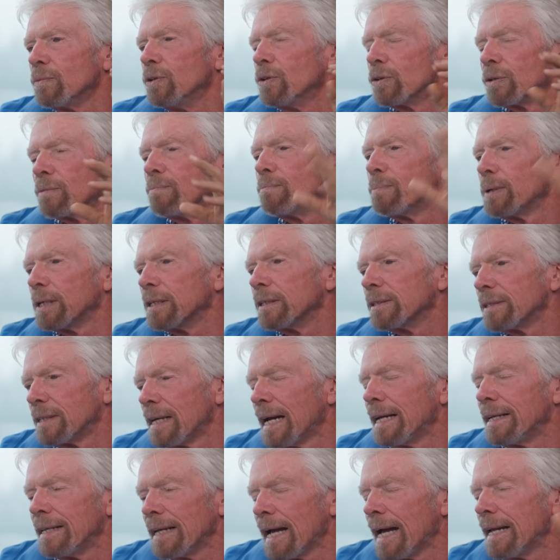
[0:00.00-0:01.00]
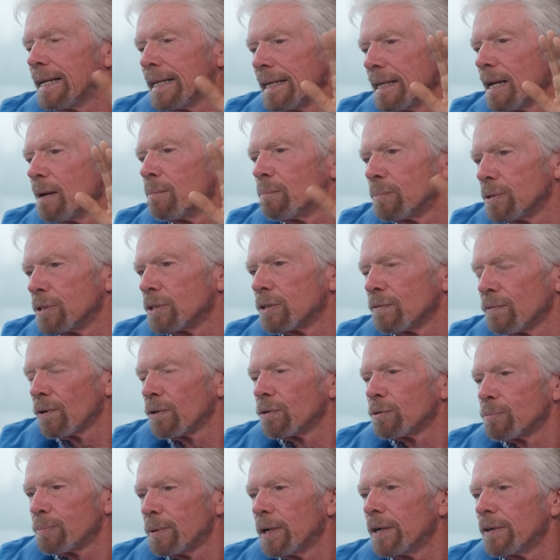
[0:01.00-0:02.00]
you can build any, any numbers
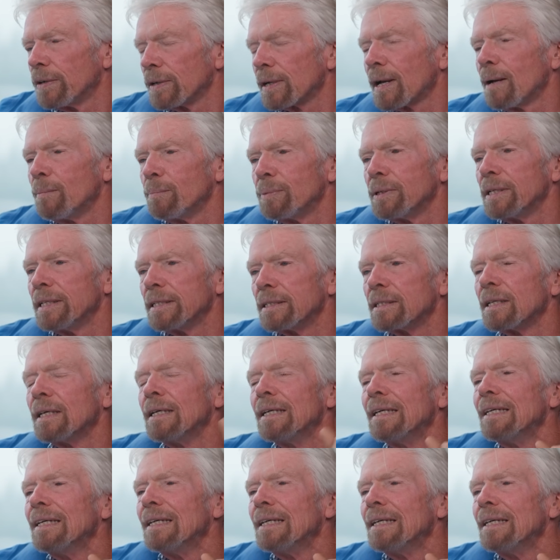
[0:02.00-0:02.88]
entrepreneurial companies.